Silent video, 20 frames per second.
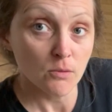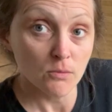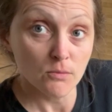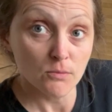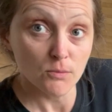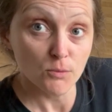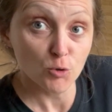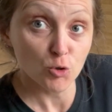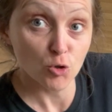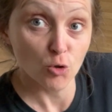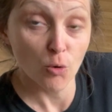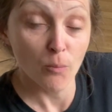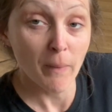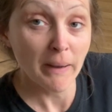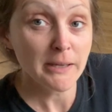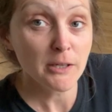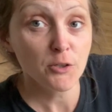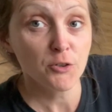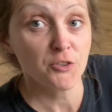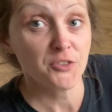So my
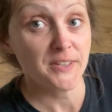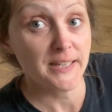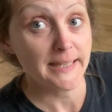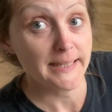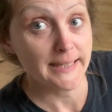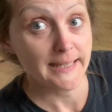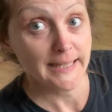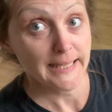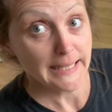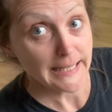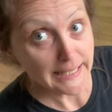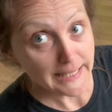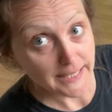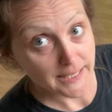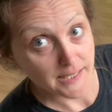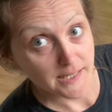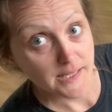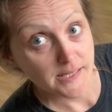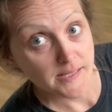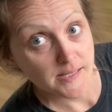understanding
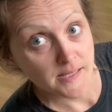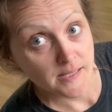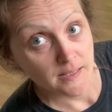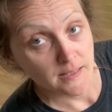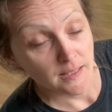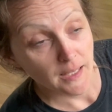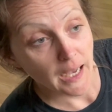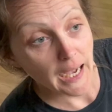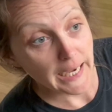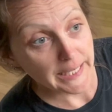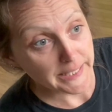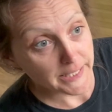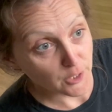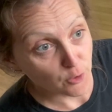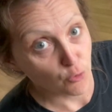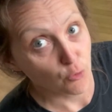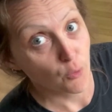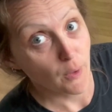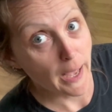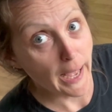is I need
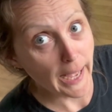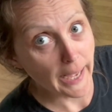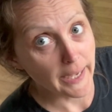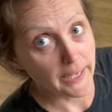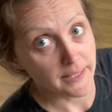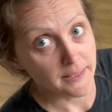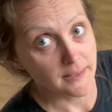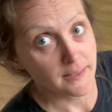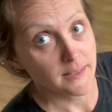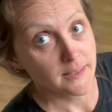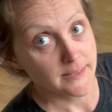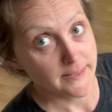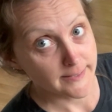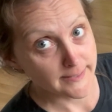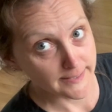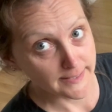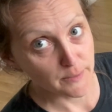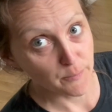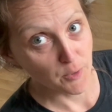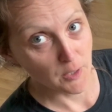to add
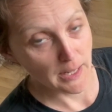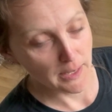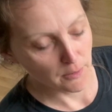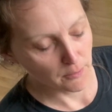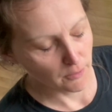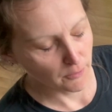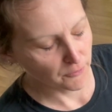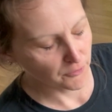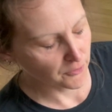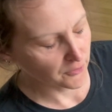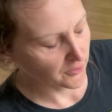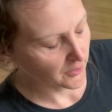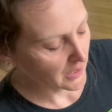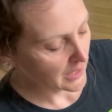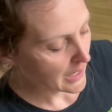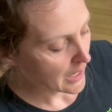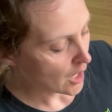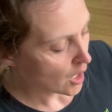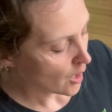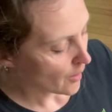seam allowance.
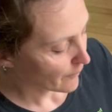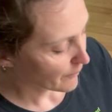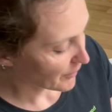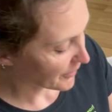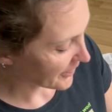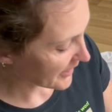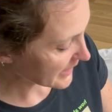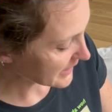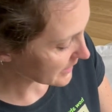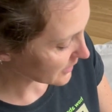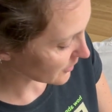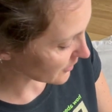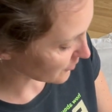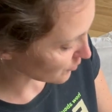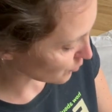But then it is